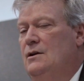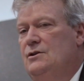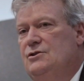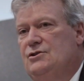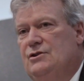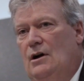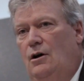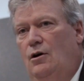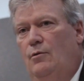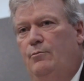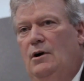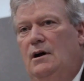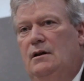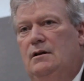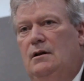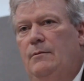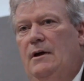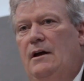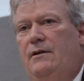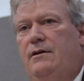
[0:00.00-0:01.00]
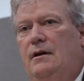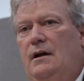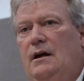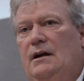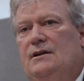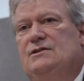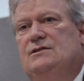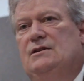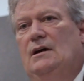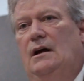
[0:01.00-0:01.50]
Shell bought the
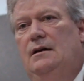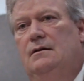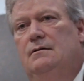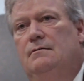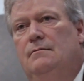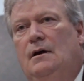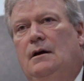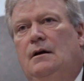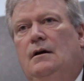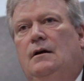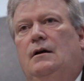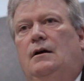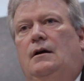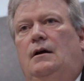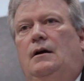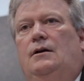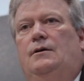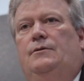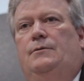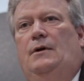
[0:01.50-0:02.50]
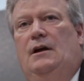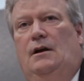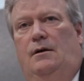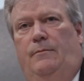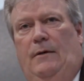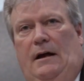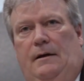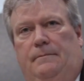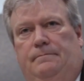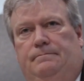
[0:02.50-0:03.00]
Methanex site in
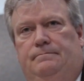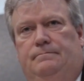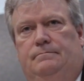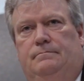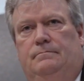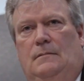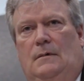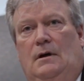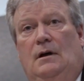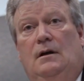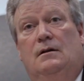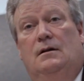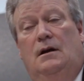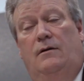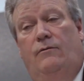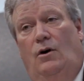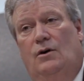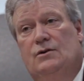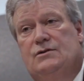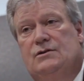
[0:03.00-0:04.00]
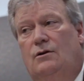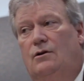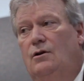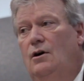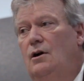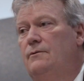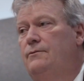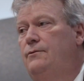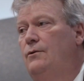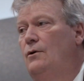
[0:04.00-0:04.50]
Kitimat. They've also
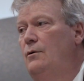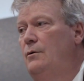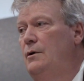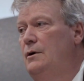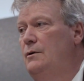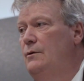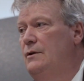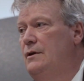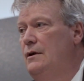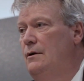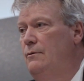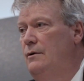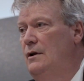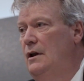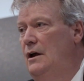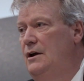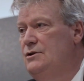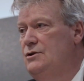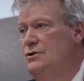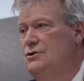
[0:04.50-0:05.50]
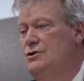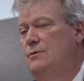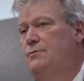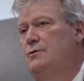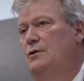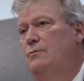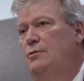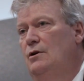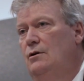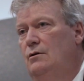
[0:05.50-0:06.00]
gone forward with a relationship
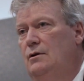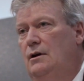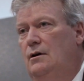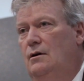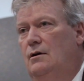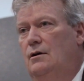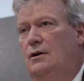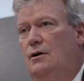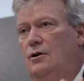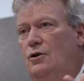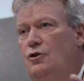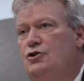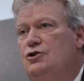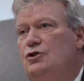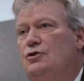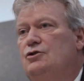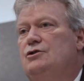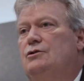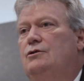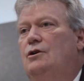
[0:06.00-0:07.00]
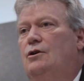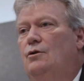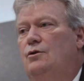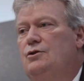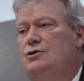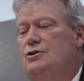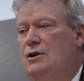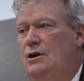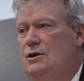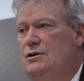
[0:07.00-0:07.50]
they're building on a
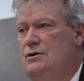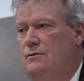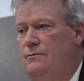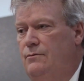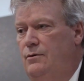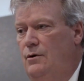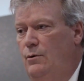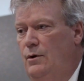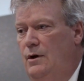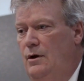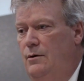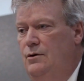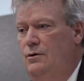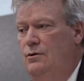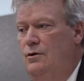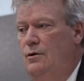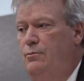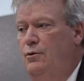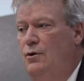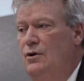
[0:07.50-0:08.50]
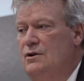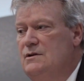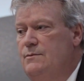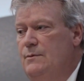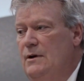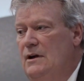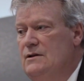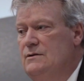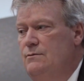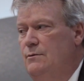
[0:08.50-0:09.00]
negotiation for where they would do their port
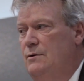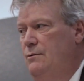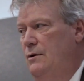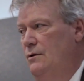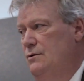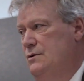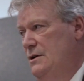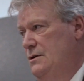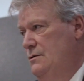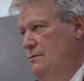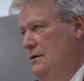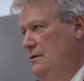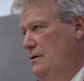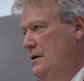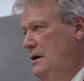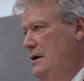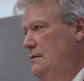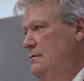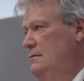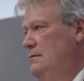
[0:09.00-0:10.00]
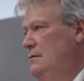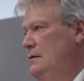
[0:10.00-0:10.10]
space with Rio Tinto Elcan.